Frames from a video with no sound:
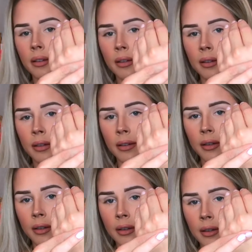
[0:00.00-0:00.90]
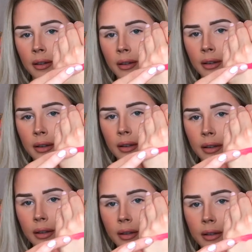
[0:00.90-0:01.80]

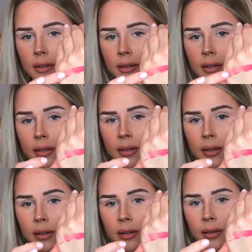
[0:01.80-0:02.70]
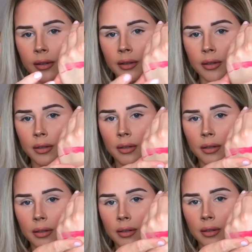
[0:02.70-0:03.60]

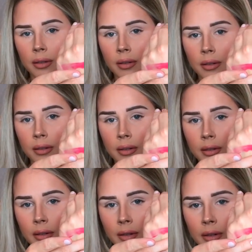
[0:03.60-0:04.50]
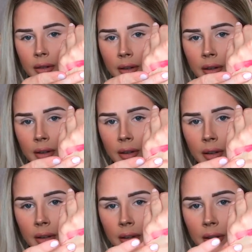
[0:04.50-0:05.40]

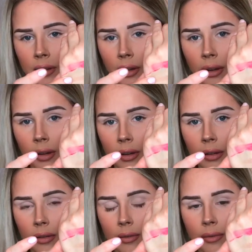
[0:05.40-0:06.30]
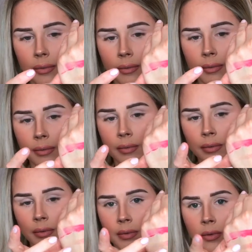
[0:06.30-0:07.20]

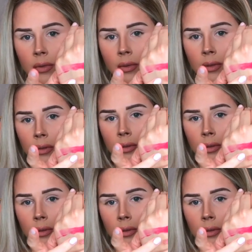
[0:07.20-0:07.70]
[no speech]